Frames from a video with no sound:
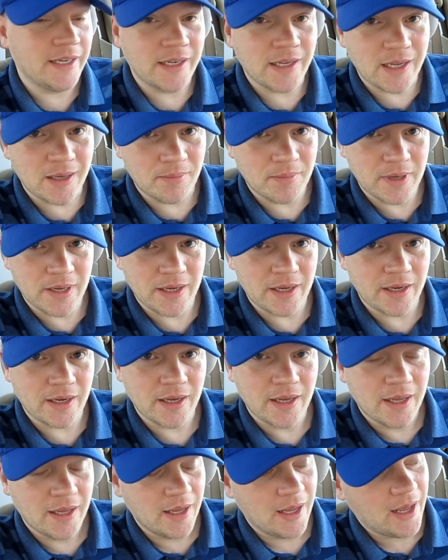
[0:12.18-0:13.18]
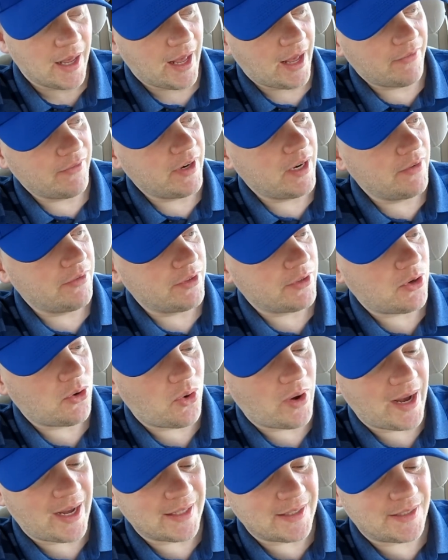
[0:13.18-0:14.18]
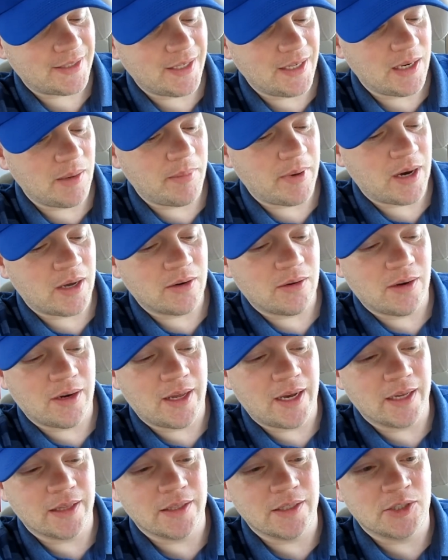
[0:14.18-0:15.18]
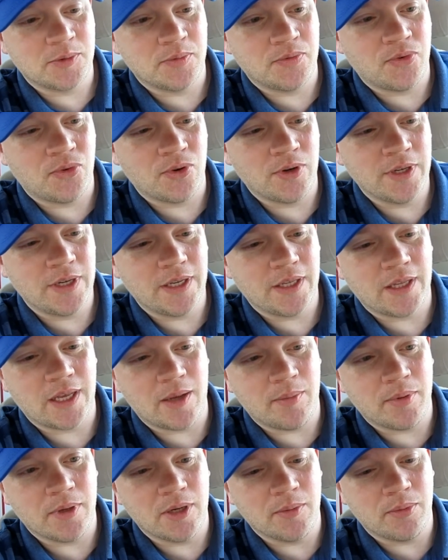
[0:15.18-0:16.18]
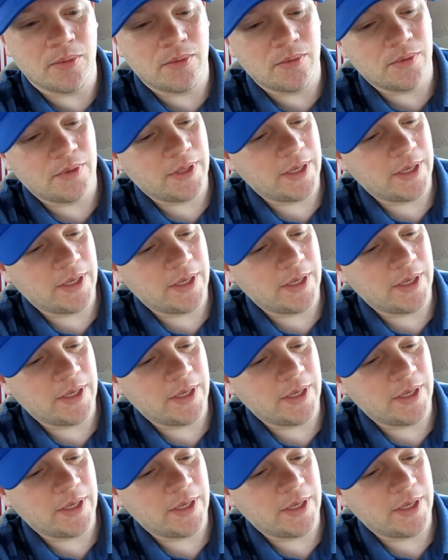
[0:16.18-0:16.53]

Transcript: Nutmeg. I've never quite seen a bottle like this before. Look at that, people.